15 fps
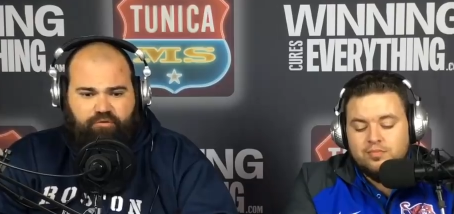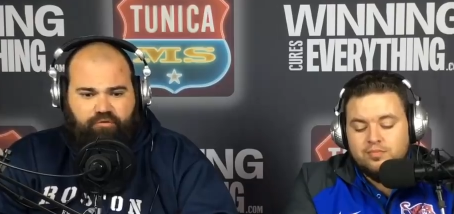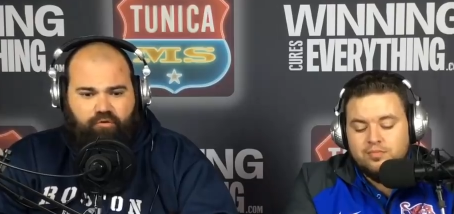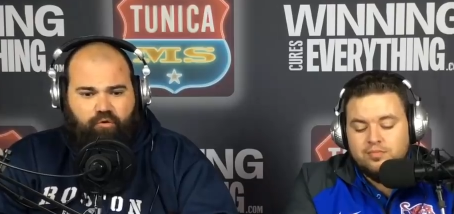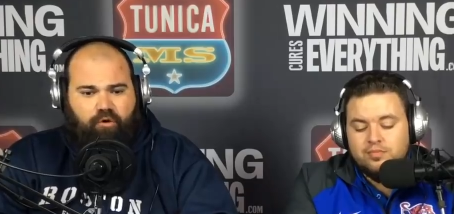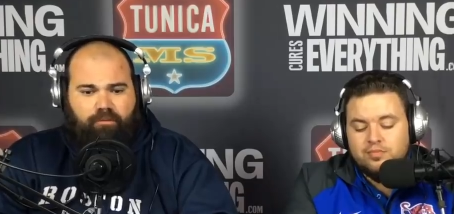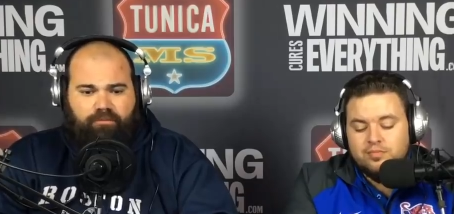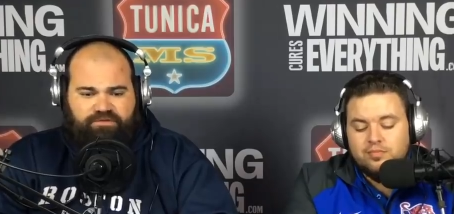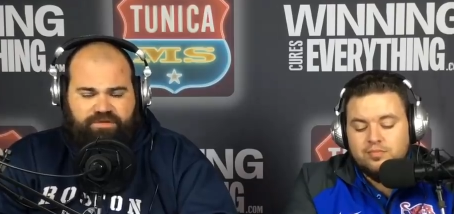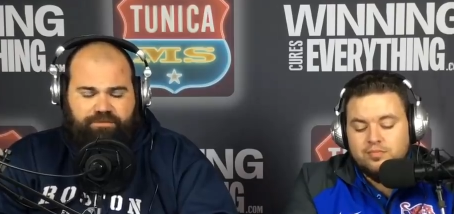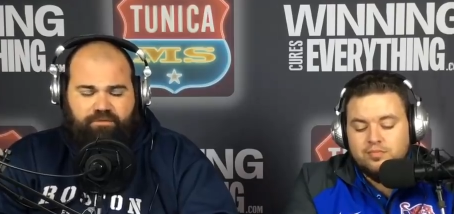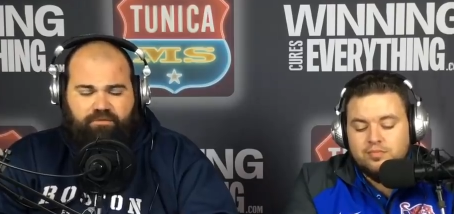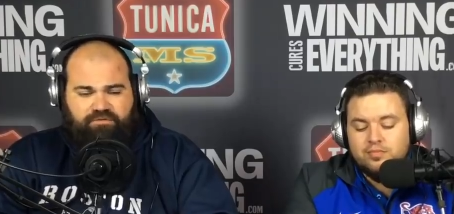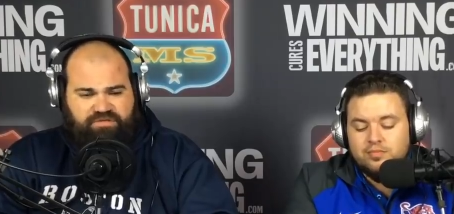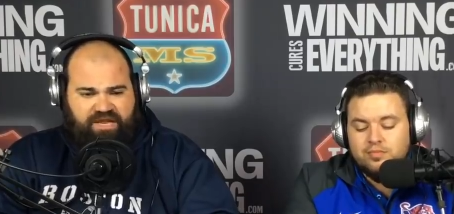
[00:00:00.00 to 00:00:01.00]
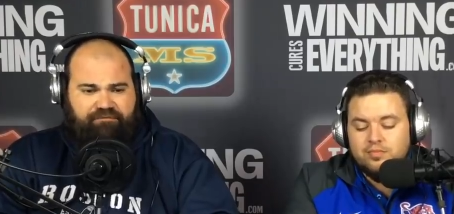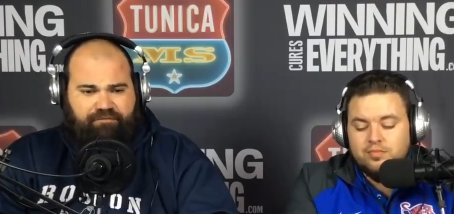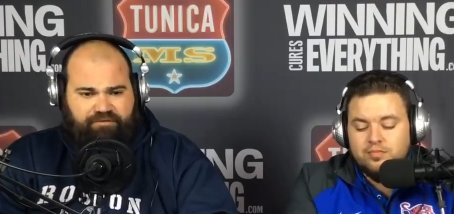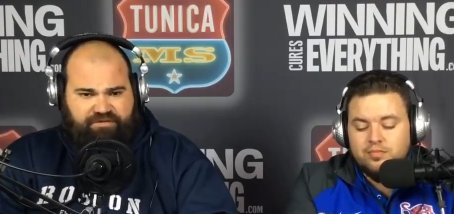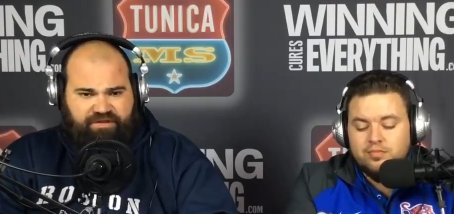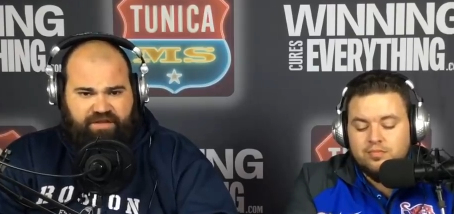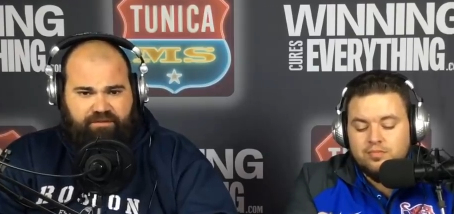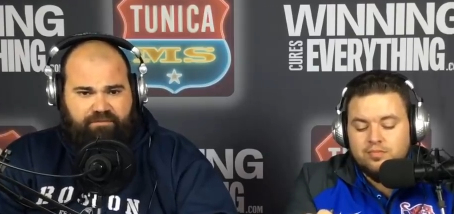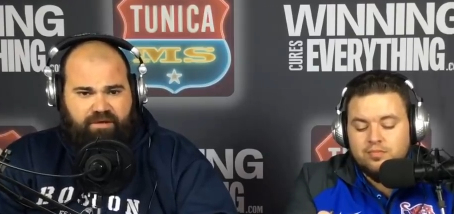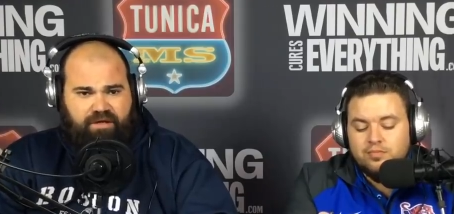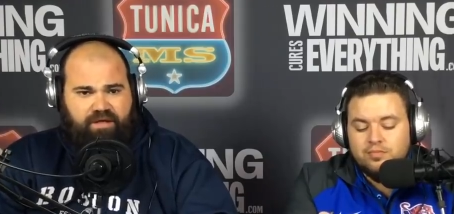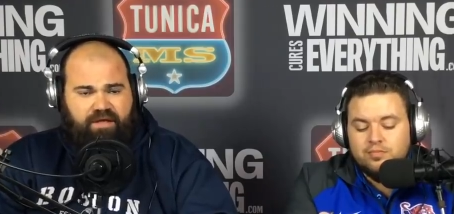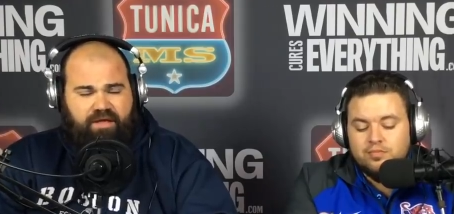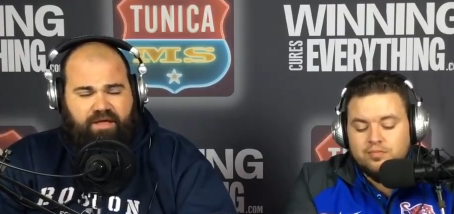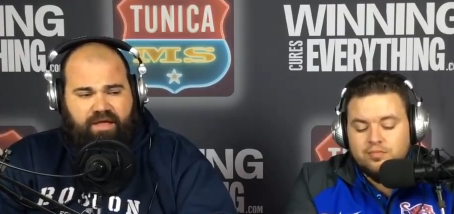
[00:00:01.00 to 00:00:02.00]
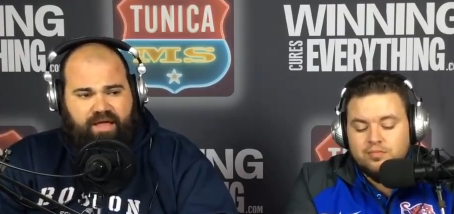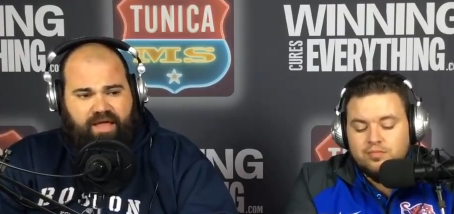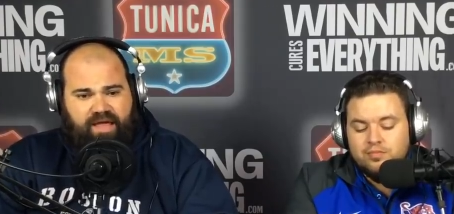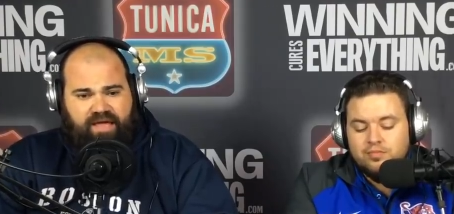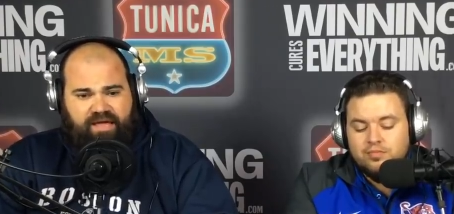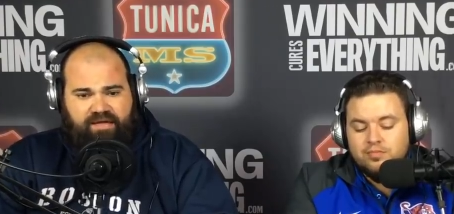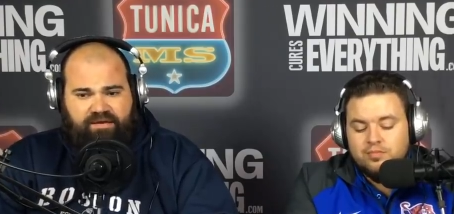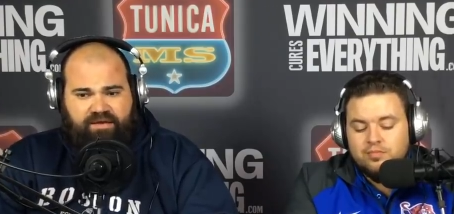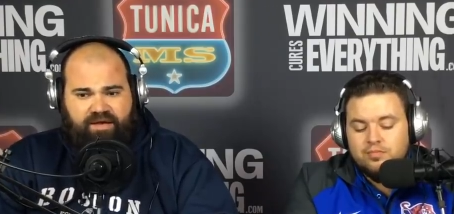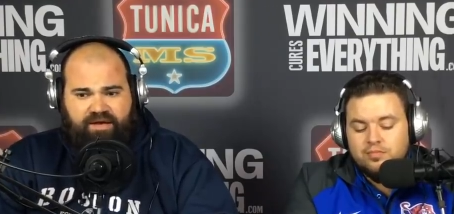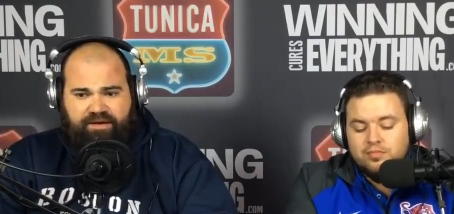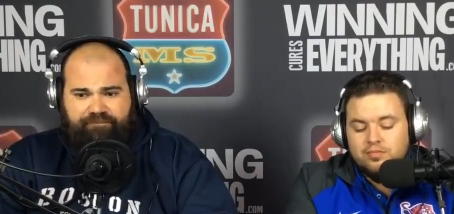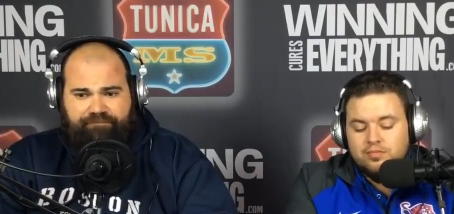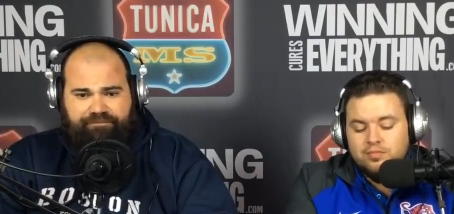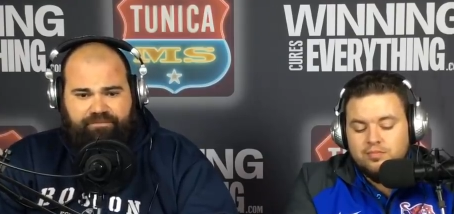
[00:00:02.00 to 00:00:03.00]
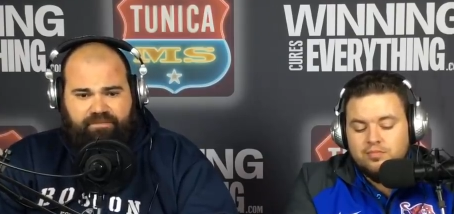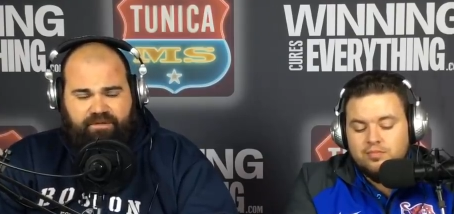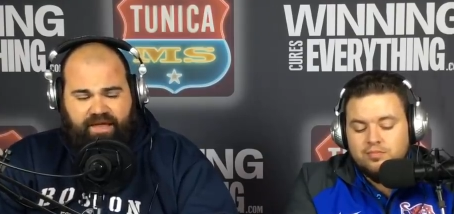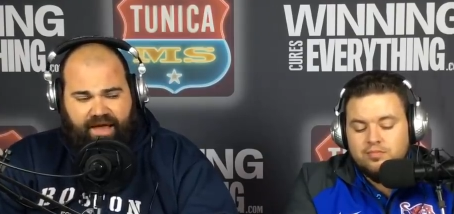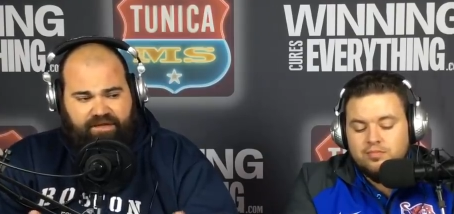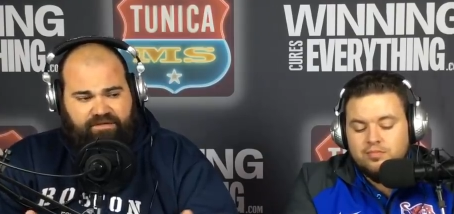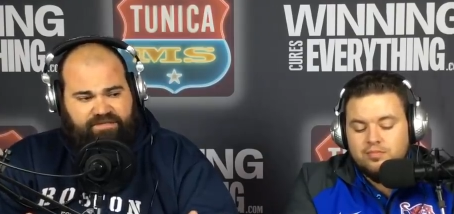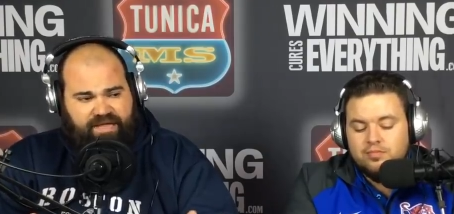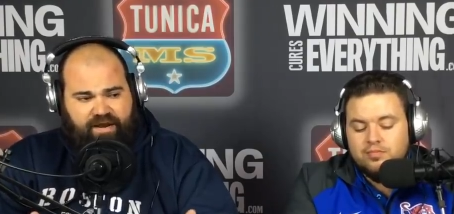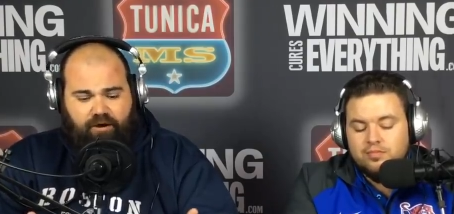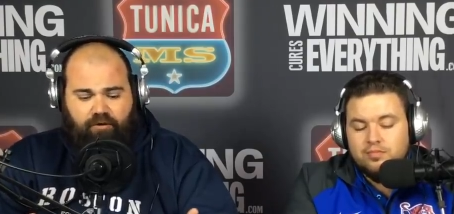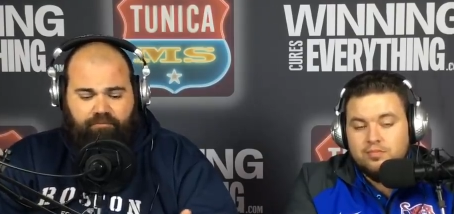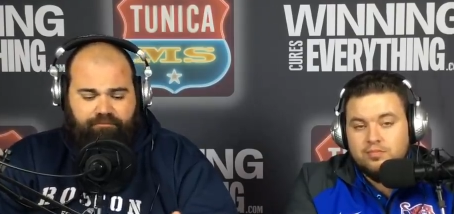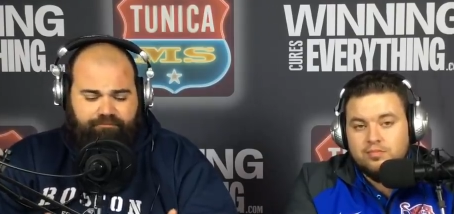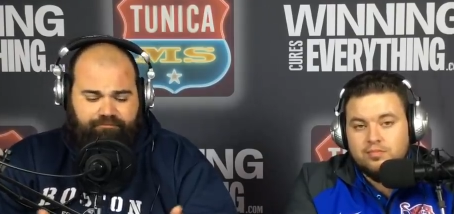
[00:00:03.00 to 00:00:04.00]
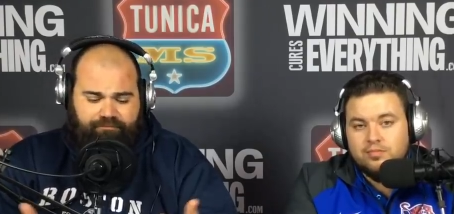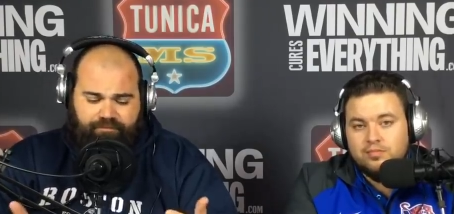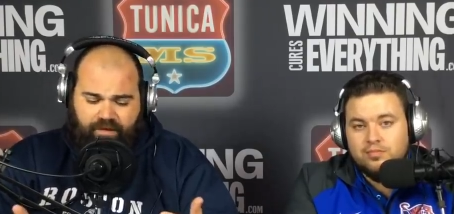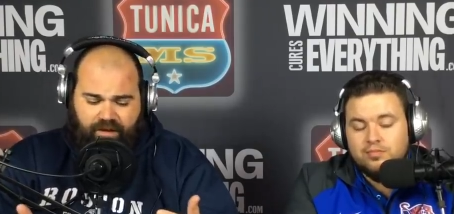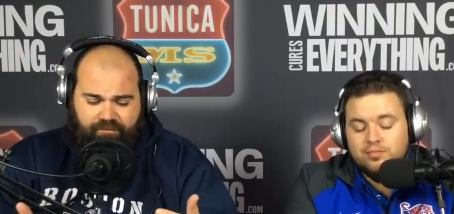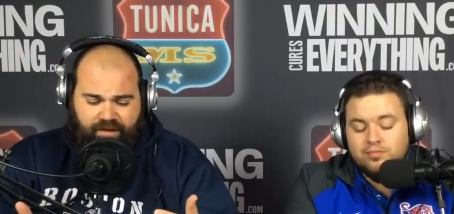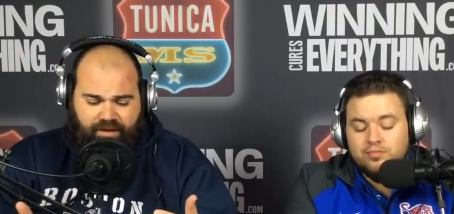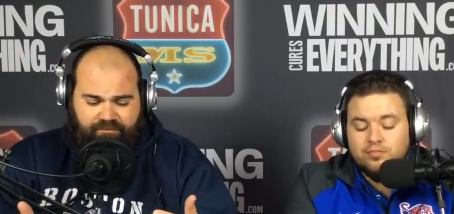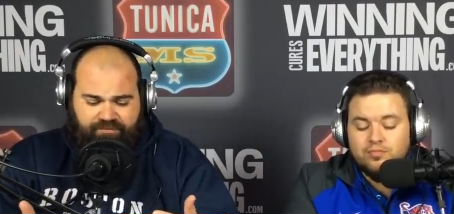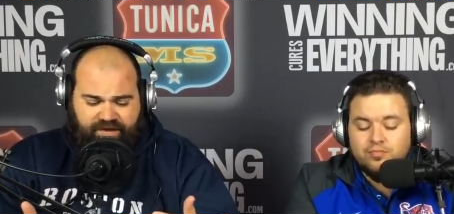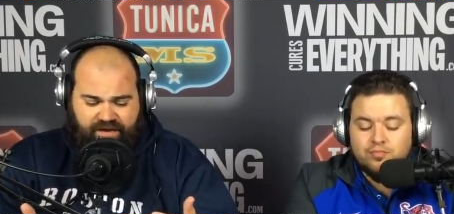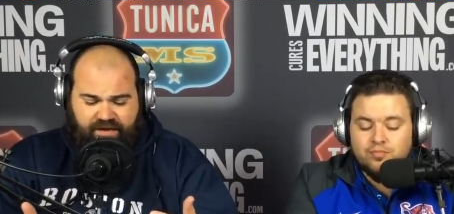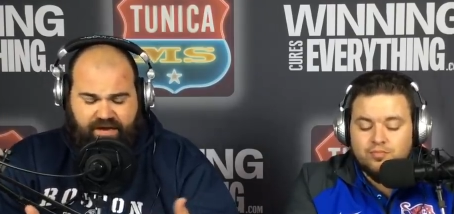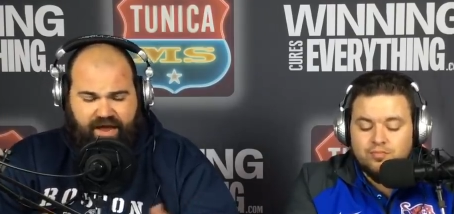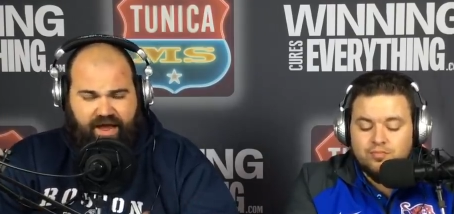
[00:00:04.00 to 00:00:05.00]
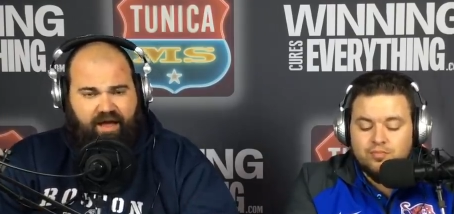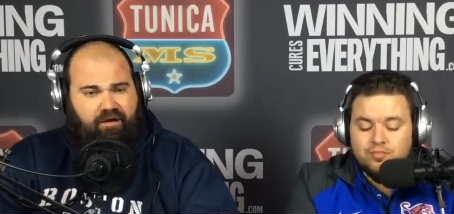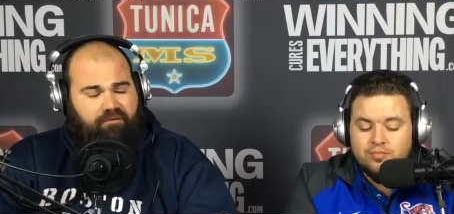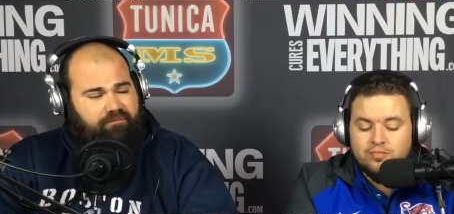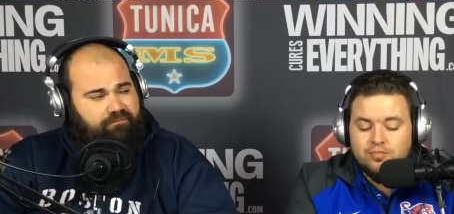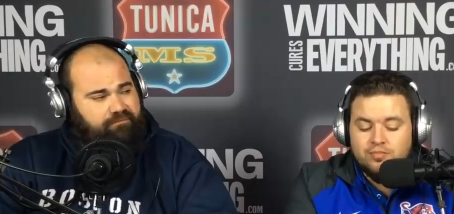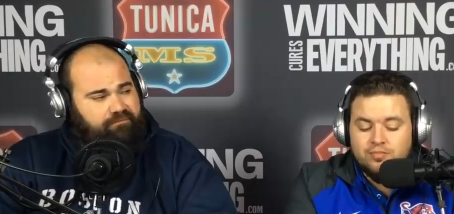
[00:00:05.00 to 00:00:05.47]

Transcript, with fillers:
Speaker 1: your normal typical Stanford team, and uh, Cal's at home. I'm, I'm taking Cal.